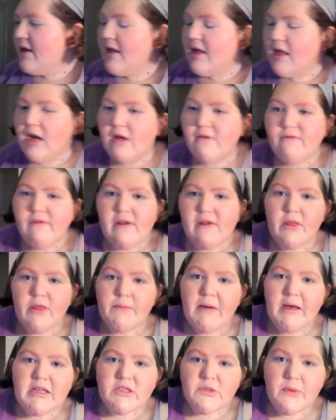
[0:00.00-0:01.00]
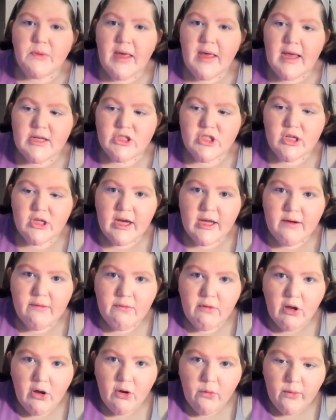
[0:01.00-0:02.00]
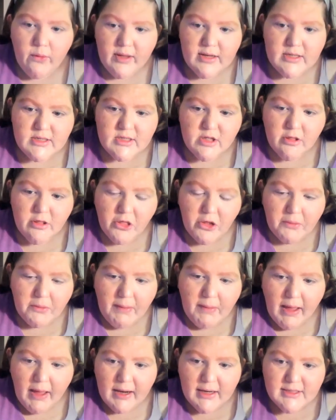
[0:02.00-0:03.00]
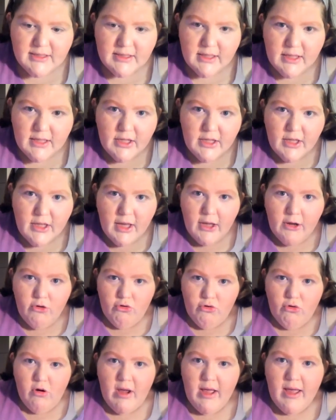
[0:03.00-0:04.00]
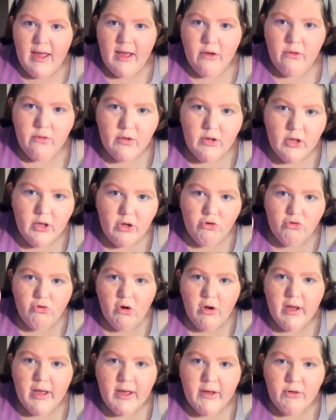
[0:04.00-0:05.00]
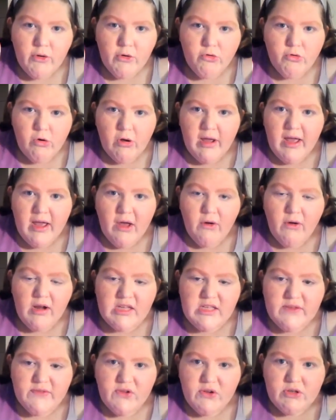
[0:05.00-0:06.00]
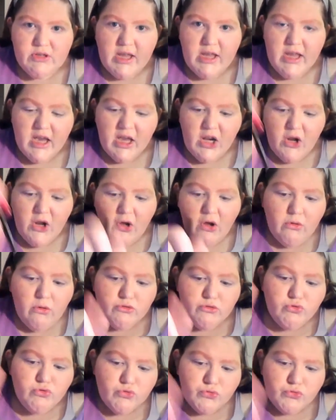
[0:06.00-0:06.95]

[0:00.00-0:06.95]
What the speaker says: And I found the best way is to kind of go into the little box and draw out and draw out and draw out, because if you take it and you go